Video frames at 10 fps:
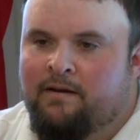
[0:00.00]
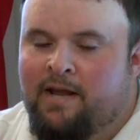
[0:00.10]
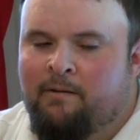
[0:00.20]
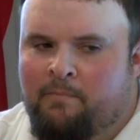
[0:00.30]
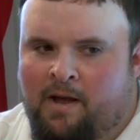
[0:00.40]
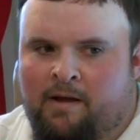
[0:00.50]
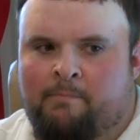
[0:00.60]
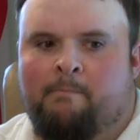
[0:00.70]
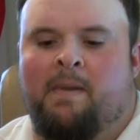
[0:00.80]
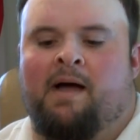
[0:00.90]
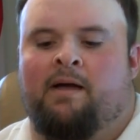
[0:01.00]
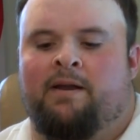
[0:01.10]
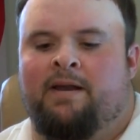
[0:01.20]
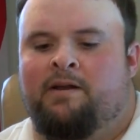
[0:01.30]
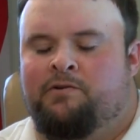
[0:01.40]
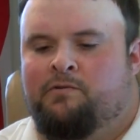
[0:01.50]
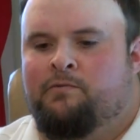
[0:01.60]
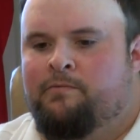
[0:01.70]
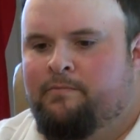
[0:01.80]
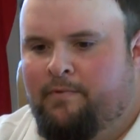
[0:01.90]
Yeah, my
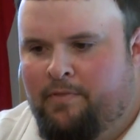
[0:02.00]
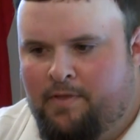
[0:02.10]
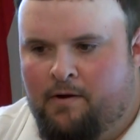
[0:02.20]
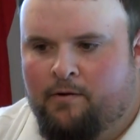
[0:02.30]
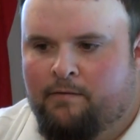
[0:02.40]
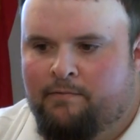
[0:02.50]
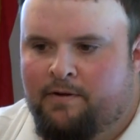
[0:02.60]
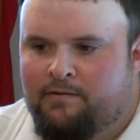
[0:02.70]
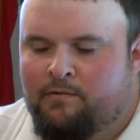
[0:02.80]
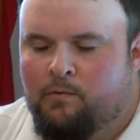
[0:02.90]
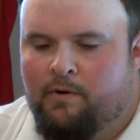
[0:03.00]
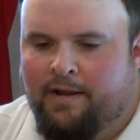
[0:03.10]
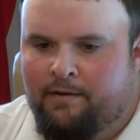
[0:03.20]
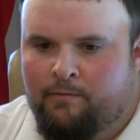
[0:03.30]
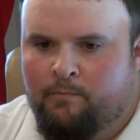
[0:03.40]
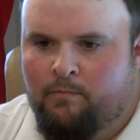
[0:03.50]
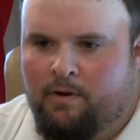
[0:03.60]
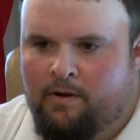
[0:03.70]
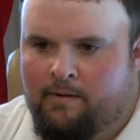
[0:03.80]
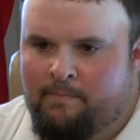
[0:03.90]
initial thought of this ordeal,
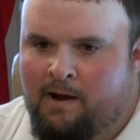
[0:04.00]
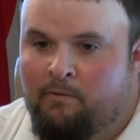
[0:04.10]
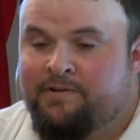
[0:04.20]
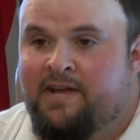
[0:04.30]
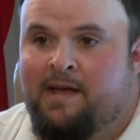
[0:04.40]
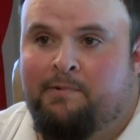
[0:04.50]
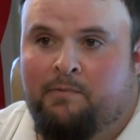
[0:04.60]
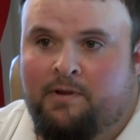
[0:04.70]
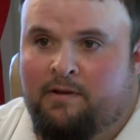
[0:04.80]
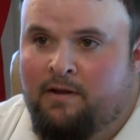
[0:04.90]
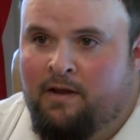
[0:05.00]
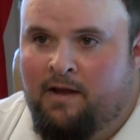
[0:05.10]
I wasn't happy with it.